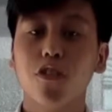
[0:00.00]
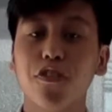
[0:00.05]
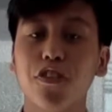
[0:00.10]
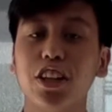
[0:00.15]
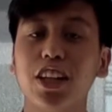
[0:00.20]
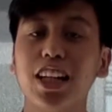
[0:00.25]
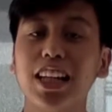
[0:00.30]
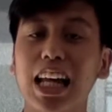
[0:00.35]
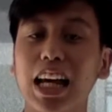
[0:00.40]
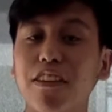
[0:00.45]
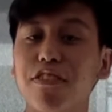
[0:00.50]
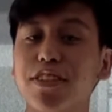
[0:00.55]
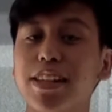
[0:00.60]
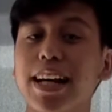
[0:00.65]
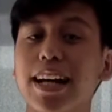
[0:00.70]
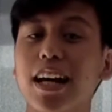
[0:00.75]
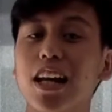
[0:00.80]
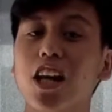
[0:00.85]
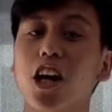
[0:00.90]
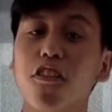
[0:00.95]
for the life
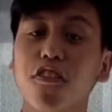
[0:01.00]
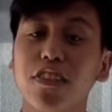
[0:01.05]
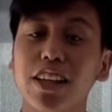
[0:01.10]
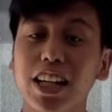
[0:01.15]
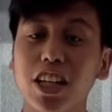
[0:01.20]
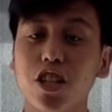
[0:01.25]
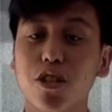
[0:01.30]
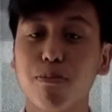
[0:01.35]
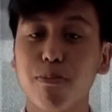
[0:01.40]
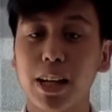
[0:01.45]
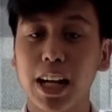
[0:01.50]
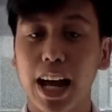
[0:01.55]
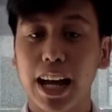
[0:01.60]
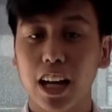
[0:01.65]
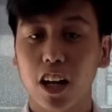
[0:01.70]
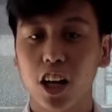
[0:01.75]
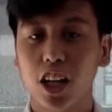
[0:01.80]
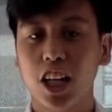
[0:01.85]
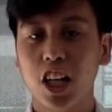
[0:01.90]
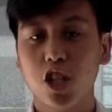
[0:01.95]
cycle of
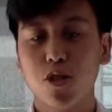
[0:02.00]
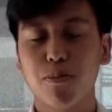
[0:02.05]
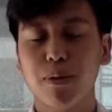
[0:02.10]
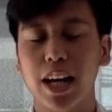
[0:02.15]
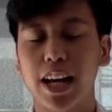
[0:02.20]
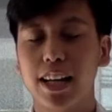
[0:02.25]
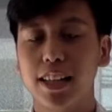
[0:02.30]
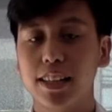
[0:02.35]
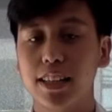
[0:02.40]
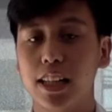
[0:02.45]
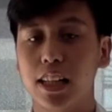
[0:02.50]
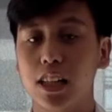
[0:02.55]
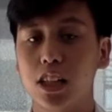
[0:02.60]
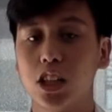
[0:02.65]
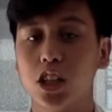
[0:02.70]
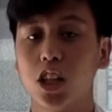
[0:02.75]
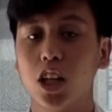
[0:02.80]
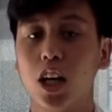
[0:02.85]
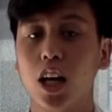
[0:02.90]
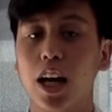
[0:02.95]
Leishmania or
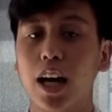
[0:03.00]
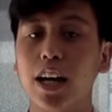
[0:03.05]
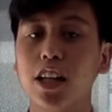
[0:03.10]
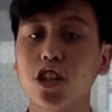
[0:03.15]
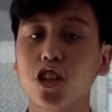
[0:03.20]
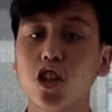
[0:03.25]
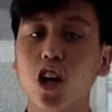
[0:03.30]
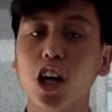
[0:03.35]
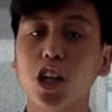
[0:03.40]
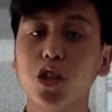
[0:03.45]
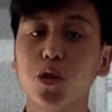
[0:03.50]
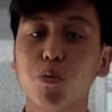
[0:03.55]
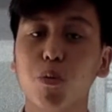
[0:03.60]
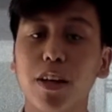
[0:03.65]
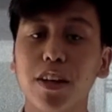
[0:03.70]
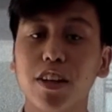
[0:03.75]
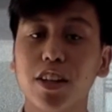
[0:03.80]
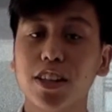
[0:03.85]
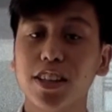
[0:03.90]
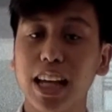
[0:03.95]
Leishmaniasis, it starts
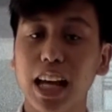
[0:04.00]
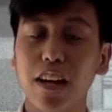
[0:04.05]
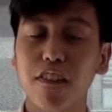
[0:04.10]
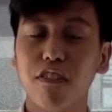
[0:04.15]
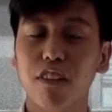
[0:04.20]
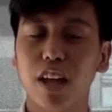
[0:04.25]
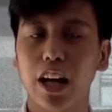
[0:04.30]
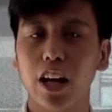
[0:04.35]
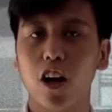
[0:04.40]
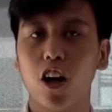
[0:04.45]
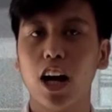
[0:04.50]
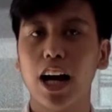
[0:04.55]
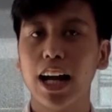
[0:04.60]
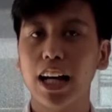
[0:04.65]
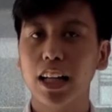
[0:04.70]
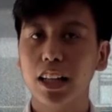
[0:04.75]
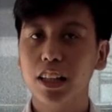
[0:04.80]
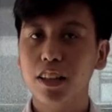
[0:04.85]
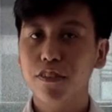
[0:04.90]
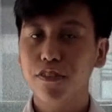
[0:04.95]
when the sandfly or
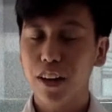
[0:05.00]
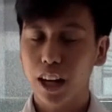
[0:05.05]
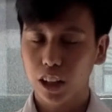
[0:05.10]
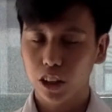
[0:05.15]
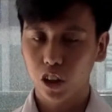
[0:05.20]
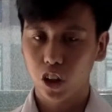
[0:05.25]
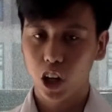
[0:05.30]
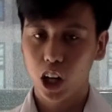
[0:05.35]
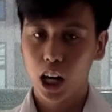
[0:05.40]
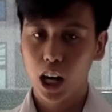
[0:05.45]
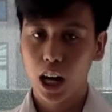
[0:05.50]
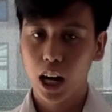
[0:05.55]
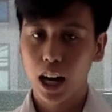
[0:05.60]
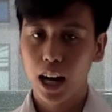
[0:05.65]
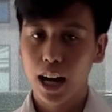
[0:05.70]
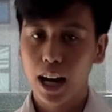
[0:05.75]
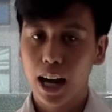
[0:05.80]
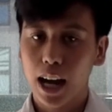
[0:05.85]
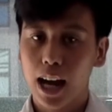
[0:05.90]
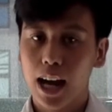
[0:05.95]
any vector
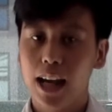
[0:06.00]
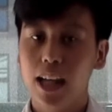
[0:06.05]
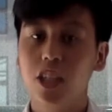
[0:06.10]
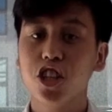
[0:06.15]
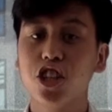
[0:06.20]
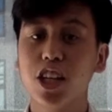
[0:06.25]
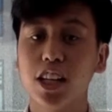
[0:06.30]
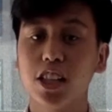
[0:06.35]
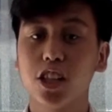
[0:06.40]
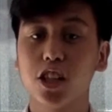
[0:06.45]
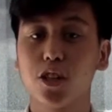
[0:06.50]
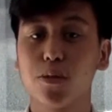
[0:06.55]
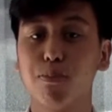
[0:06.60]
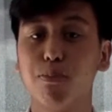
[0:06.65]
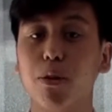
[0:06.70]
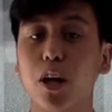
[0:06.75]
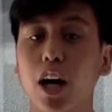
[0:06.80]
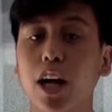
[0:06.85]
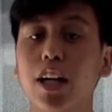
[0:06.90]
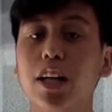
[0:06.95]
ingests
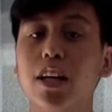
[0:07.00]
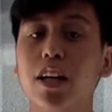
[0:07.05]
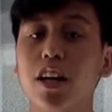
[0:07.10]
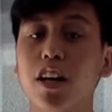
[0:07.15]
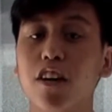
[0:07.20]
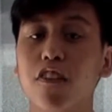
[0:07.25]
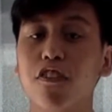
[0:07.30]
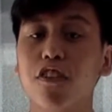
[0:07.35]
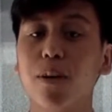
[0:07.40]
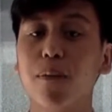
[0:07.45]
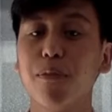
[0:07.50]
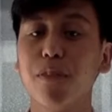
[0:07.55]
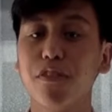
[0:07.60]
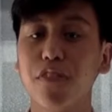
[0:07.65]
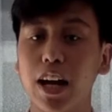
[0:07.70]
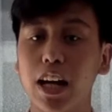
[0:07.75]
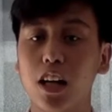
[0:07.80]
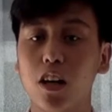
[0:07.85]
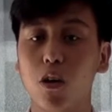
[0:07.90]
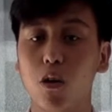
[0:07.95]
blood from the
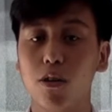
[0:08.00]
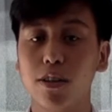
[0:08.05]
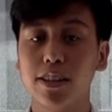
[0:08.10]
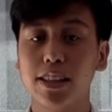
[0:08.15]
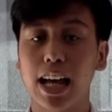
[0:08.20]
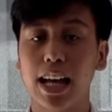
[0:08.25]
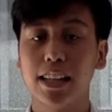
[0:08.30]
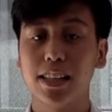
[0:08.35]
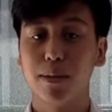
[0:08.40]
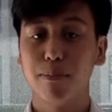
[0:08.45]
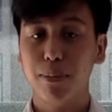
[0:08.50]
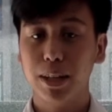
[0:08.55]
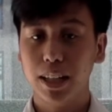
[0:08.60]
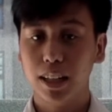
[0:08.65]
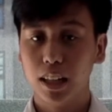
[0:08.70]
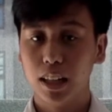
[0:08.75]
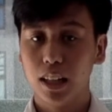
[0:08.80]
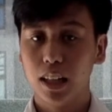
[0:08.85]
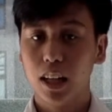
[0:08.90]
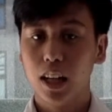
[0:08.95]
final host as a
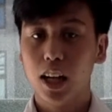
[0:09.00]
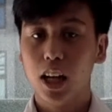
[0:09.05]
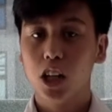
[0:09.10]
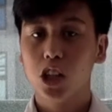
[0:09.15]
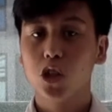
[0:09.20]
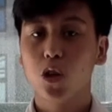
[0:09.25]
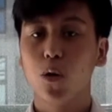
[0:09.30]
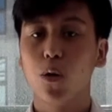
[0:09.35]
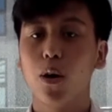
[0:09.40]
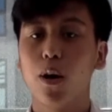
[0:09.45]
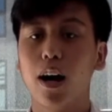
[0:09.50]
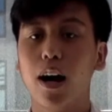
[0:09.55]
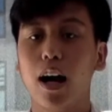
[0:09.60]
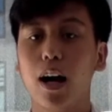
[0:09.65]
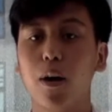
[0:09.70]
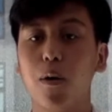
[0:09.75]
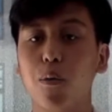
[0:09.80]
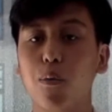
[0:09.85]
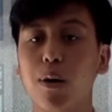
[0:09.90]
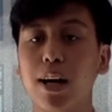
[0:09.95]
meal. So
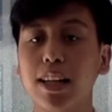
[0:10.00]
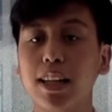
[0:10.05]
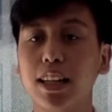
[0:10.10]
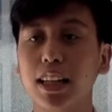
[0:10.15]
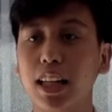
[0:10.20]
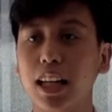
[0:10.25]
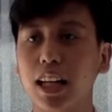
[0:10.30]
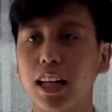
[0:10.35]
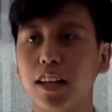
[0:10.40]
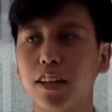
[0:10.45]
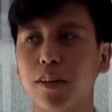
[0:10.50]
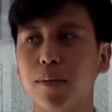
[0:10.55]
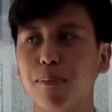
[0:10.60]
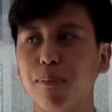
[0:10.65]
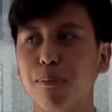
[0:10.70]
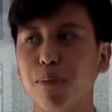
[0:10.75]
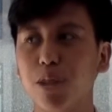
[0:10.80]
when the